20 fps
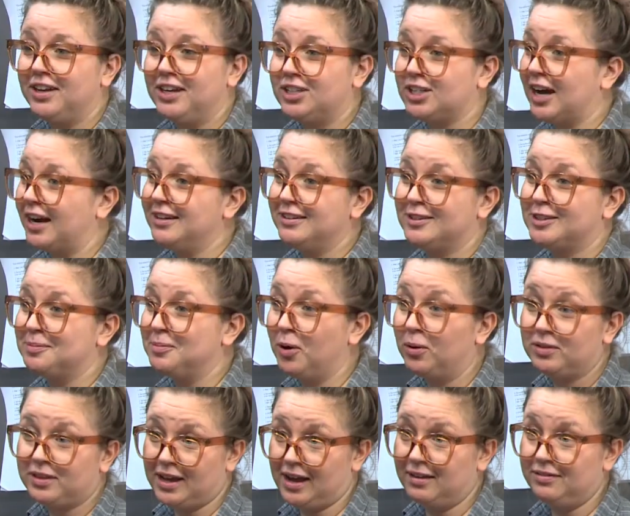fish. I didn't
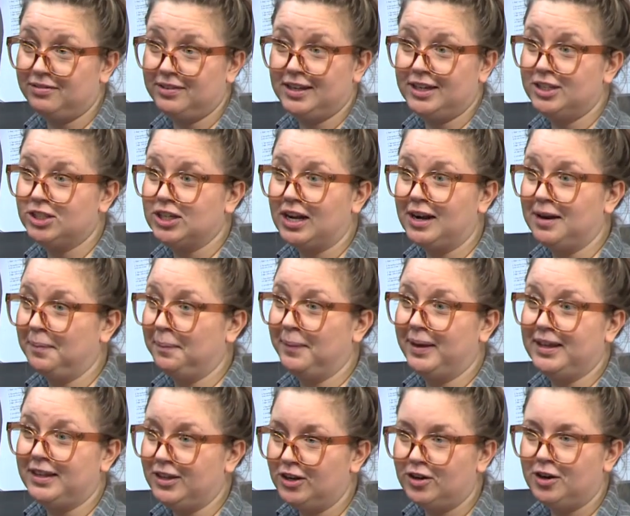smoke that fish. I didn't
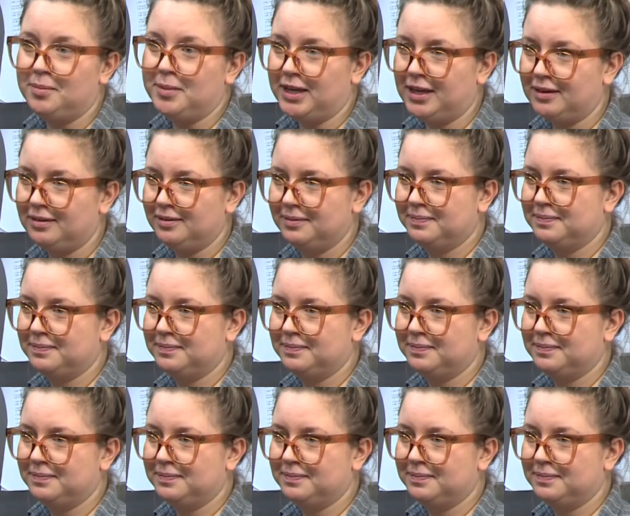make, you know what I mean?